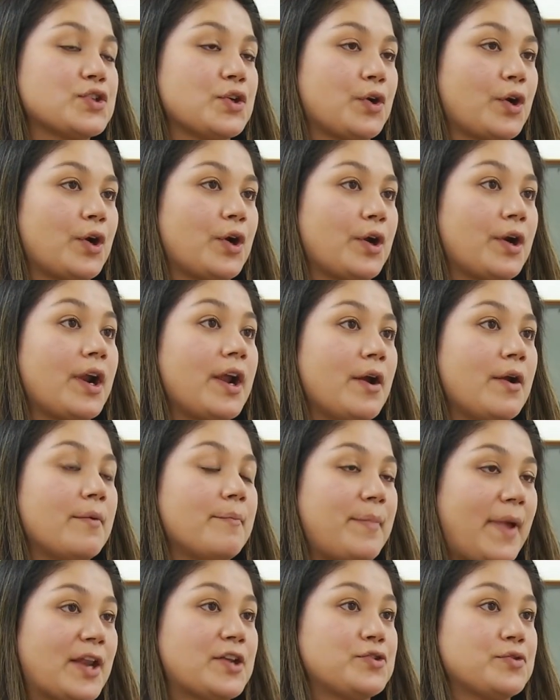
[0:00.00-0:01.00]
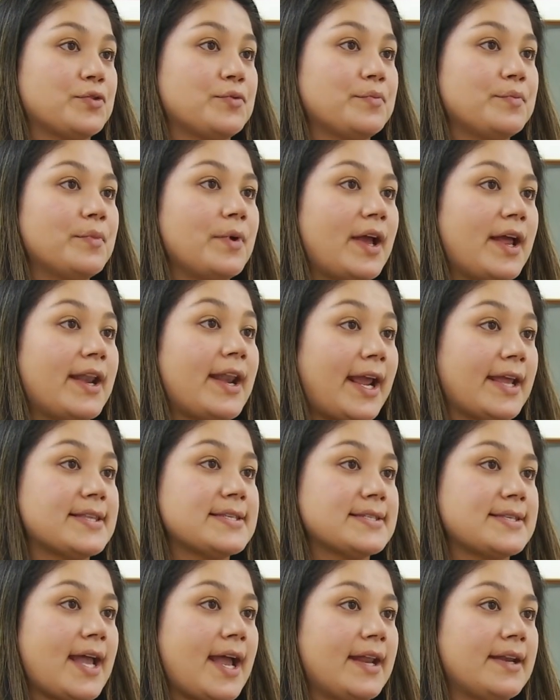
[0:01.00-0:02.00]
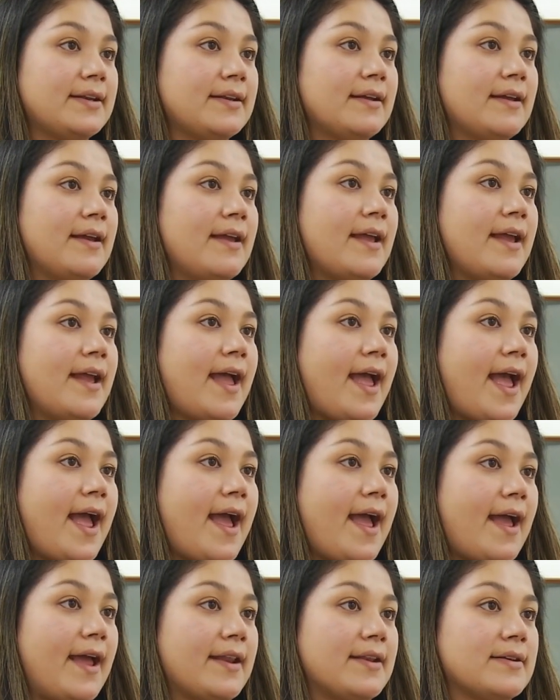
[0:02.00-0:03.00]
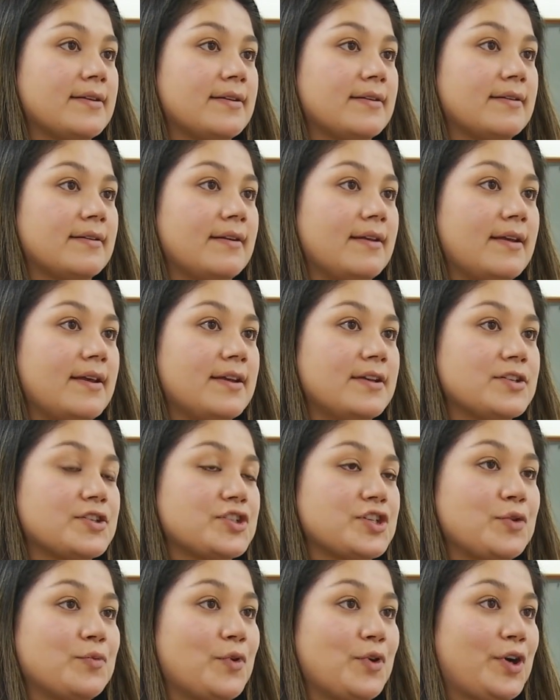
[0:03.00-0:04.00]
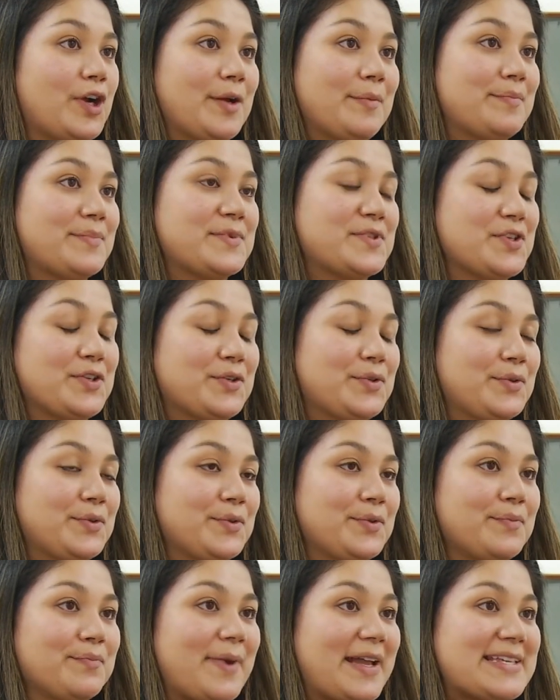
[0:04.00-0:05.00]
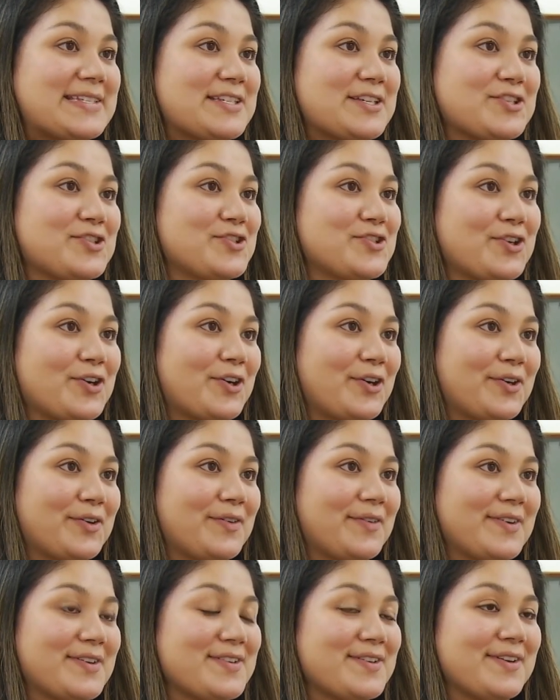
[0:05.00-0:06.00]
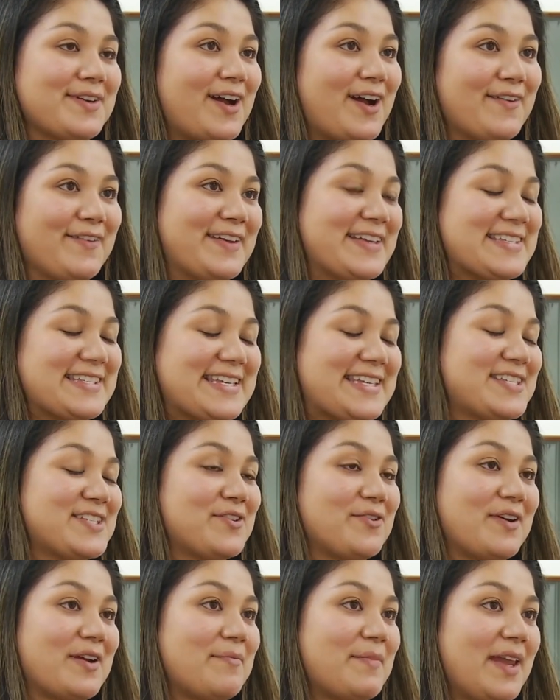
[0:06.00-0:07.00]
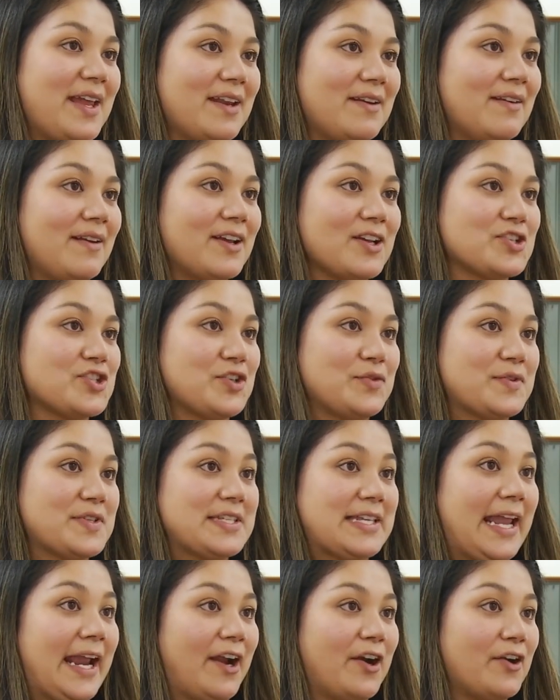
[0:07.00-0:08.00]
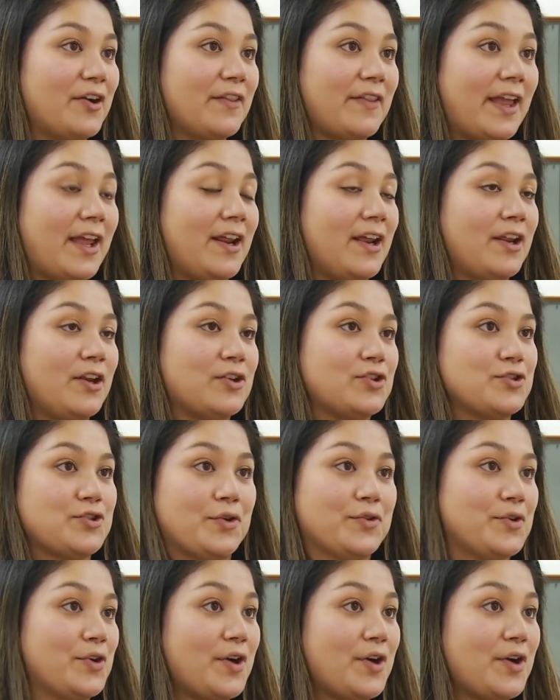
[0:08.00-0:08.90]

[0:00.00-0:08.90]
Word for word: to her bedroom nightstand, and she woke up to my sister obviously screaming because she was scared. They don't